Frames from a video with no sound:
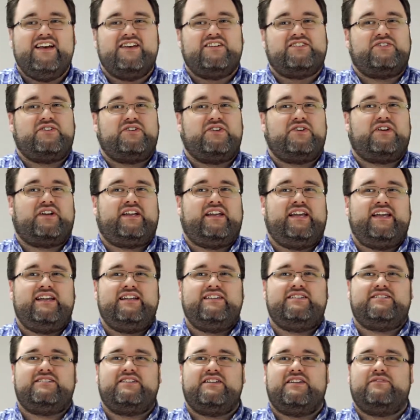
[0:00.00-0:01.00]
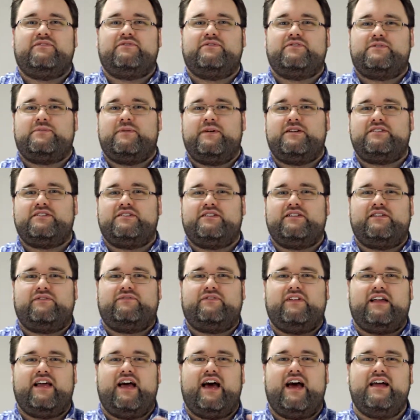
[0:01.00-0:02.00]
So your kids, especially
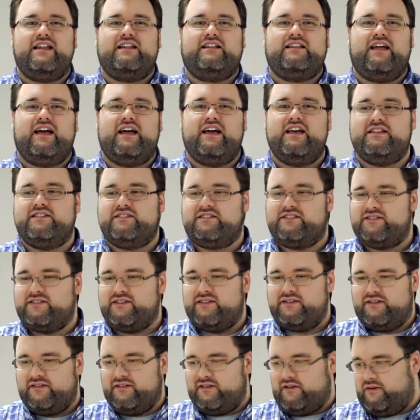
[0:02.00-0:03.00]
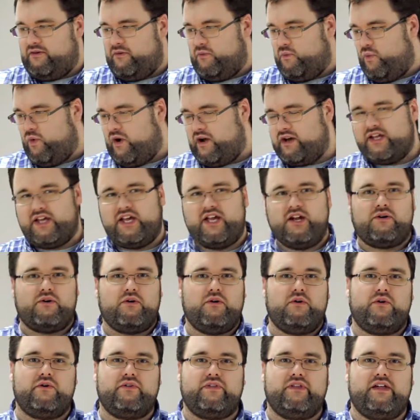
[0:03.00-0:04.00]
if they idolize one
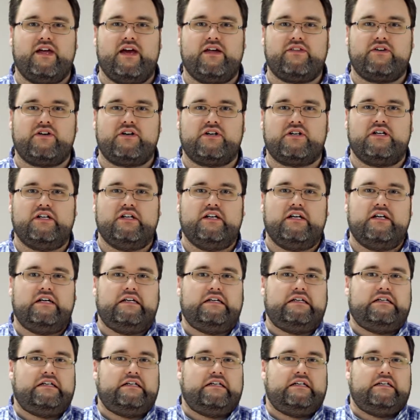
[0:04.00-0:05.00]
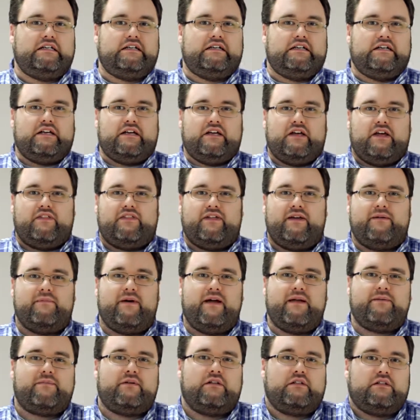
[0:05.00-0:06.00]
hero or the other, they
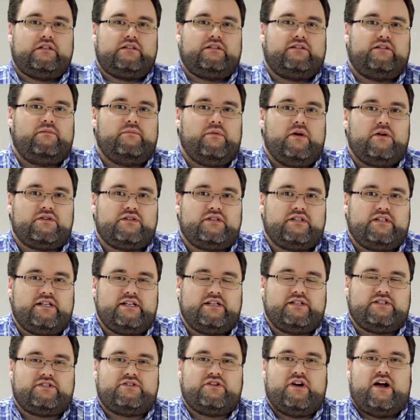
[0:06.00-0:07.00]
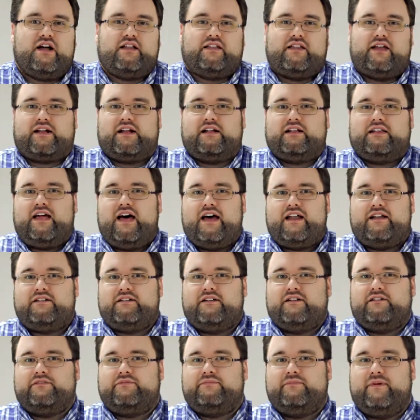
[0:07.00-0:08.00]
might be a little emotionally distraught, like a
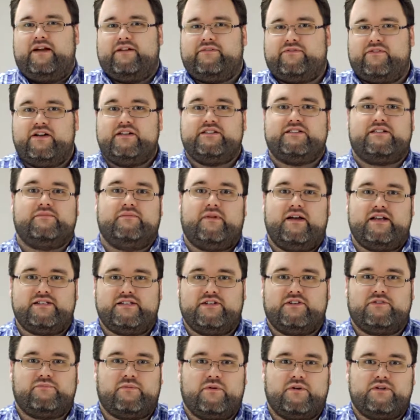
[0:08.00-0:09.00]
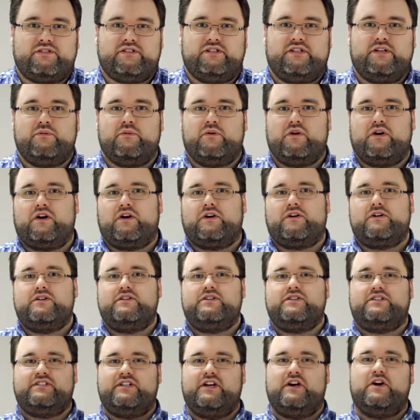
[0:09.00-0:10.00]
lot of my friends and myself personally were.
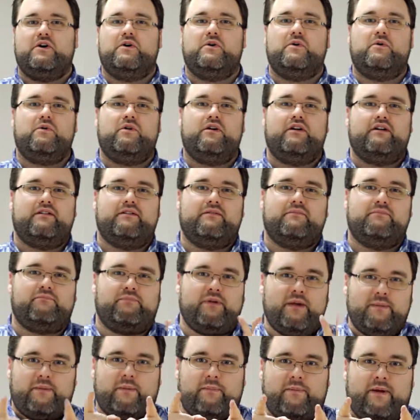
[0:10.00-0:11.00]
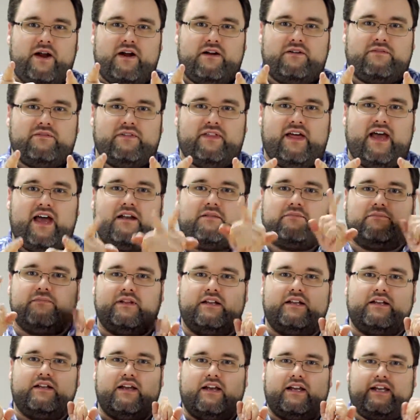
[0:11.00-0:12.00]
So be prepared for that.
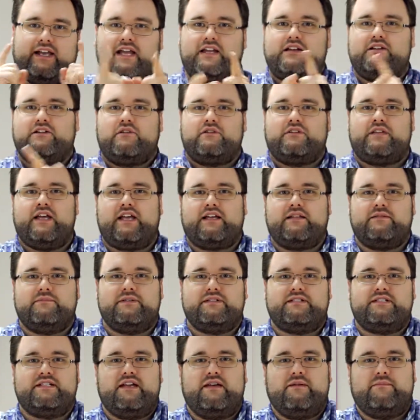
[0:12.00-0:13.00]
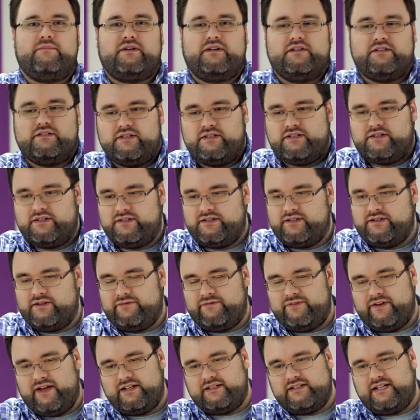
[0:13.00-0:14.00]
But again, go take them to see it, because this is a
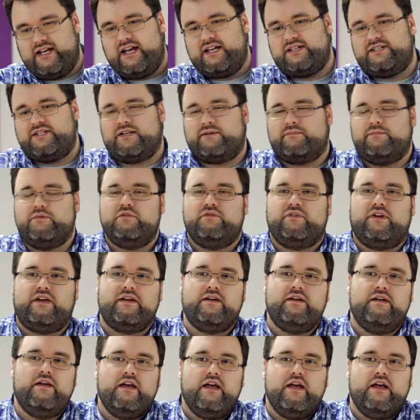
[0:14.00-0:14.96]
fantastic movie.